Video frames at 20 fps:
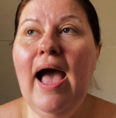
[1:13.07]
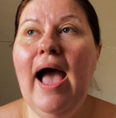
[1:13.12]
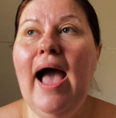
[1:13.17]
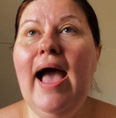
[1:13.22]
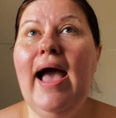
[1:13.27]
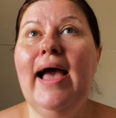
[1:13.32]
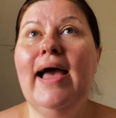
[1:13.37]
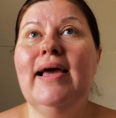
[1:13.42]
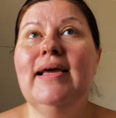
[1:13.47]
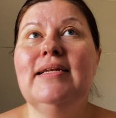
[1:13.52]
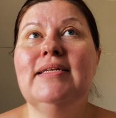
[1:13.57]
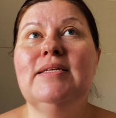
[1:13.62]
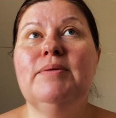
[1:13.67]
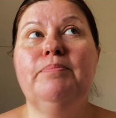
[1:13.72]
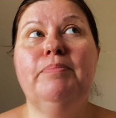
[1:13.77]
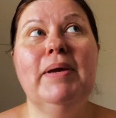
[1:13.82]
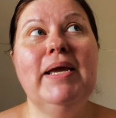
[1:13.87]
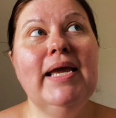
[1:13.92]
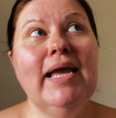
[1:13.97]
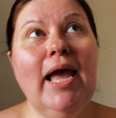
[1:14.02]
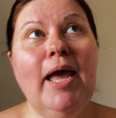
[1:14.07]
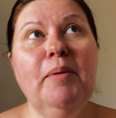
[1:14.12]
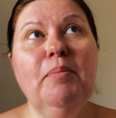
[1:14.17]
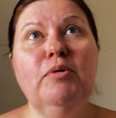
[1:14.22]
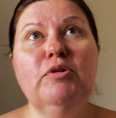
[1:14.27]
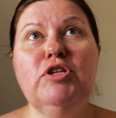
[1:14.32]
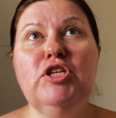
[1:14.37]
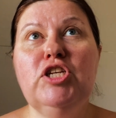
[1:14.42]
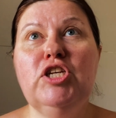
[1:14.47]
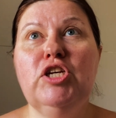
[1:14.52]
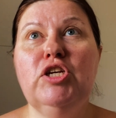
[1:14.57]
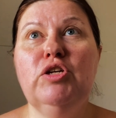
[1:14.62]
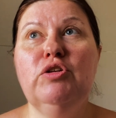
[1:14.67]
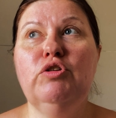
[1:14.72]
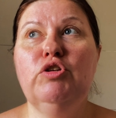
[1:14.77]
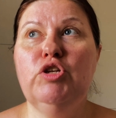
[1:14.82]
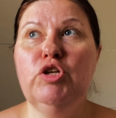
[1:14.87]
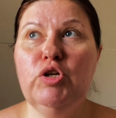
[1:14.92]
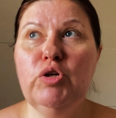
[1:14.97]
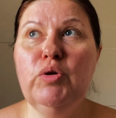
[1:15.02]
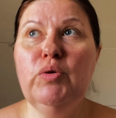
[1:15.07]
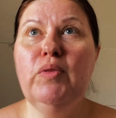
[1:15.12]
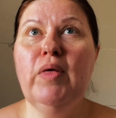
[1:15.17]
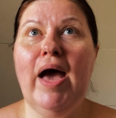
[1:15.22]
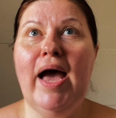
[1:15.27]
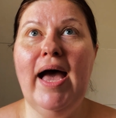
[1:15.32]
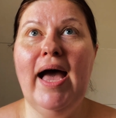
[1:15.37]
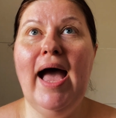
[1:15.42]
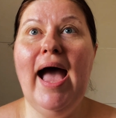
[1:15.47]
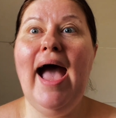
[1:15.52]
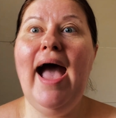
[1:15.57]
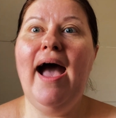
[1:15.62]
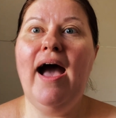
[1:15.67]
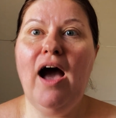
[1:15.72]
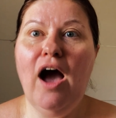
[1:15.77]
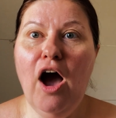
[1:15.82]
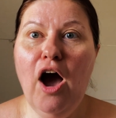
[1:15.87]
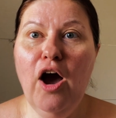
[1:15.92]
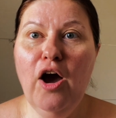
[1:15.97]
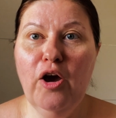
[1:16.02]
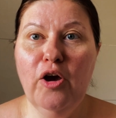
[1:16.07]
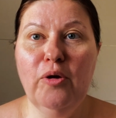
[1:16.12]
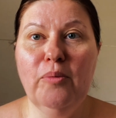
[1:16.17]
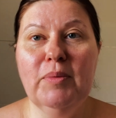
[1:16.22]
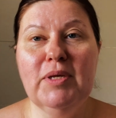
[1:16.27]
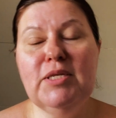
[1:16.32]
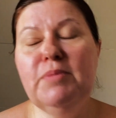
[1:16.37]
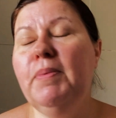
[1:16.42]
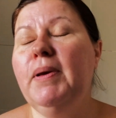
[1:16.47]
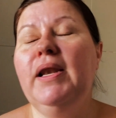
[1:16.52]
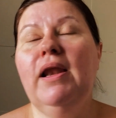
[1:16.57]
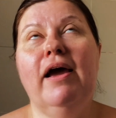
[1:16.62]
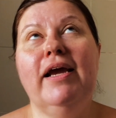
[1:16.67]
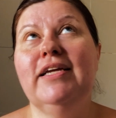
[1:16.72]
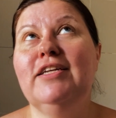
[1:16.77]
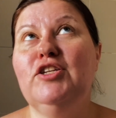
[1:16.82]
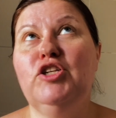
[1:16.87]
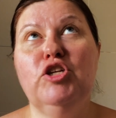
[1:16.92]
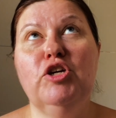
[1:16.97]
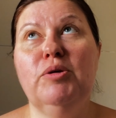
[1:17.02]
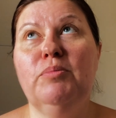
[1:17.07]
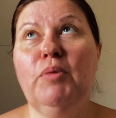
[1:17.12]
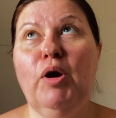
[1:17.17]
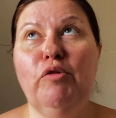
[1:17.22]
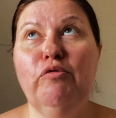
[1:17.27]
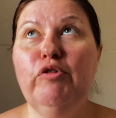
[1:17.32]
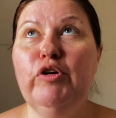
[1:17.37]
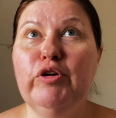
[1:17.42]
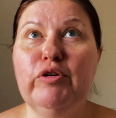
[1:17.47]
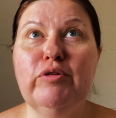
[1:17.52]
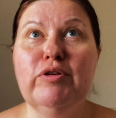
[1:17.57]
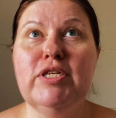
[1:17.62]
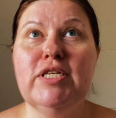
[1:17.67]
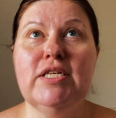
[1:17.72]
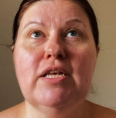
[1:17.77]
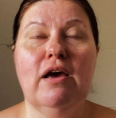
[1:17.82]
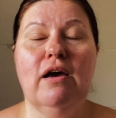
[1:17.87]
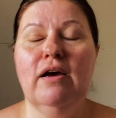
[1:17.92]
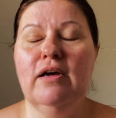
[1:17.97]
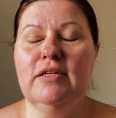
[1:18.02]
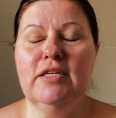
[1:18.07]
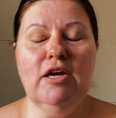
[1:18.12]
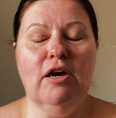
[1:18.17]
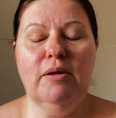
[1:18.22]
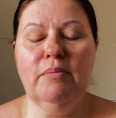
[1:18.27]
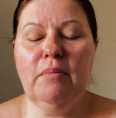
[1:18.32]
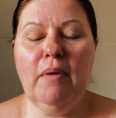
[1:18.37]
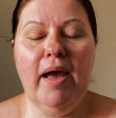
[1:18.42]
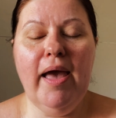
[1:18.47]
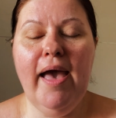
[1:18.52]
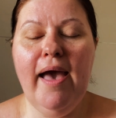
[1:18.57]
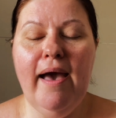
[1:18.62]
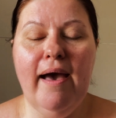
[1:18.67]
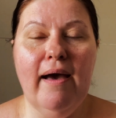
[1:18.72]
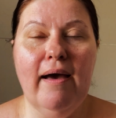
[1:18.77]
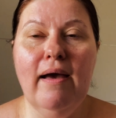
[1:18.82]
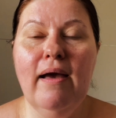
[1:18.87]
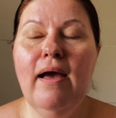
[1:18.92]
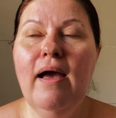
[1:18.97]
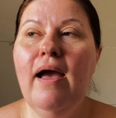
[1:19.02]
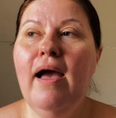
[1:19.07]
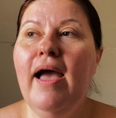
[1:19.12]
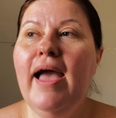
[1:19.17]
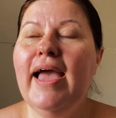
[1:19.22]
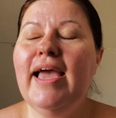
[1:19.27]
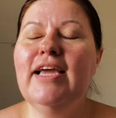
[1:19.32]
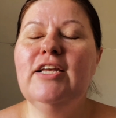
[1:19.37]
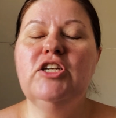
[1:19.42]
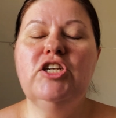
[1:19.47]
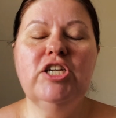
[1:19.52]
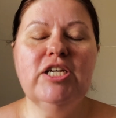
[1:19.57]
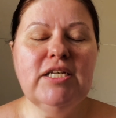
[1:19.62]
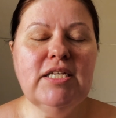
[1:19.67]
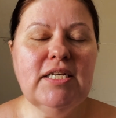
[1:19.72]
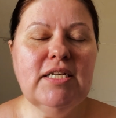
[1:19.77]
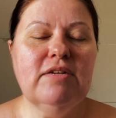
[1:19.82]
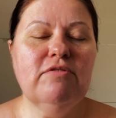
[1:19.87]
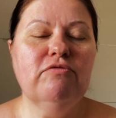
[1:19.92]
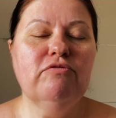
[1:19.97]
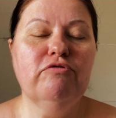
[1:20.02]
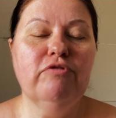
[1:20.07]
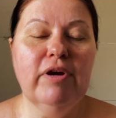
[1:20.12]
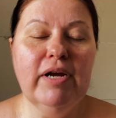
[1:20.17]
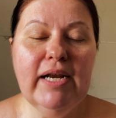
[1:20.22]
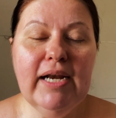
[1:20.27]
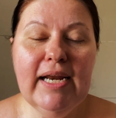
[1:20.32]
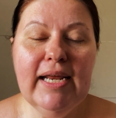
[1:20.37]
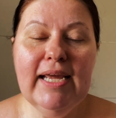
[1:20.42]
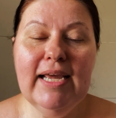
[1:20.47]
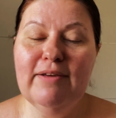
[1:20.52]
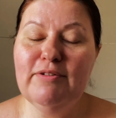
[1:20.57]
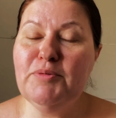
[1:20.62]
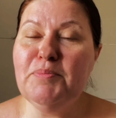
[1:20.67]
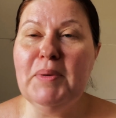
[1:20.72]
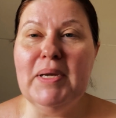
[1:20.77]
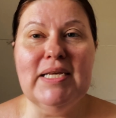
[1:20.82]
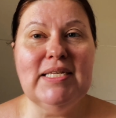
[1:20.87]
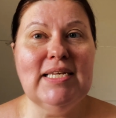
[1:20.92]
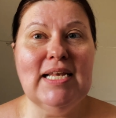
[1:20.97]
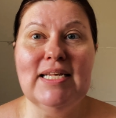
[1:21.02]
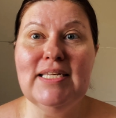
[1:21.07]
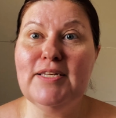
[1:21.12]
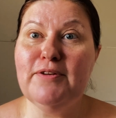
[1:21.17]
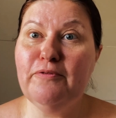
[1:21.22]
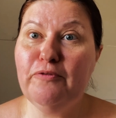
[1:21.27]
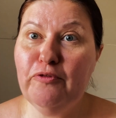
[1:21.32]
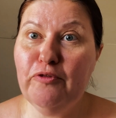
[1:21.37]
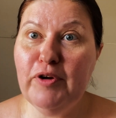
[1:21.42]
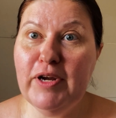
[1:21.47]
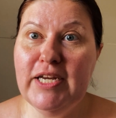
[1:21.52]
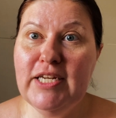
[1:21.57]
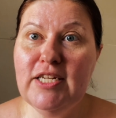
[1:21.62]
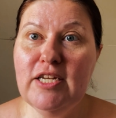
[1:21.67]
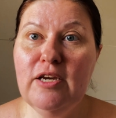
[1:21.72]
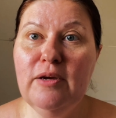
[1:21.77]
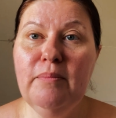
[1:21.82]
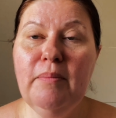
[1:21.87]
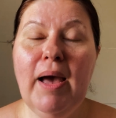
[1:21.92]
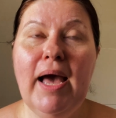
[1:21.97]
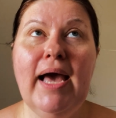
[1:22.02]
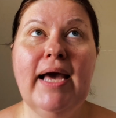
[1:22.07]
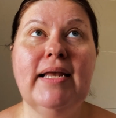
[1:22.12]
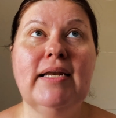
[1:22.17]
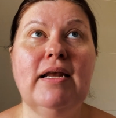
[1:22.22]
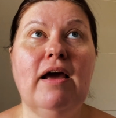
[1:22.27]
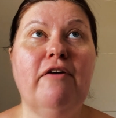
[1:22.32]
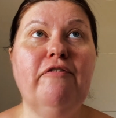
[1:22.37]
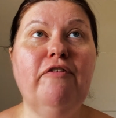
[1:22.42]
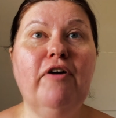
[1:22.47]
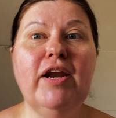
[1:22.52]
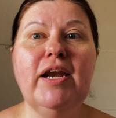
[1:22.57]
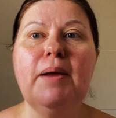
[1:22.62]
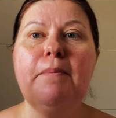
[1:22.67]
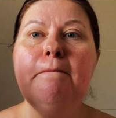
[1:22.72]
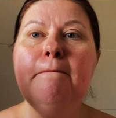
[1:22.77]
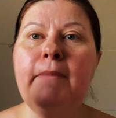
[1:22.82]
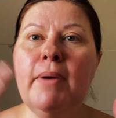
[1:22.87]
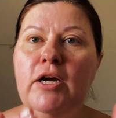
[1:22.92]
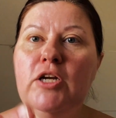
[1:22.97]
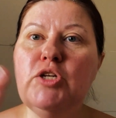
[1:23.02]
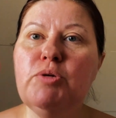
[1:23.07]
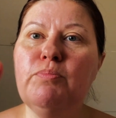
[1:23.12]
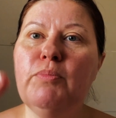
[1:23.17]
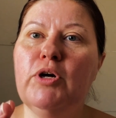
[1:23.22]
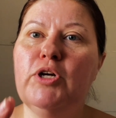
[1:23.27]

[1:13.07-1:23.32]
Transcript: And being able to do that at home, it's a bit like doing my roots, dyeing my hair. It just really gives me a sense of freedom, and I find it much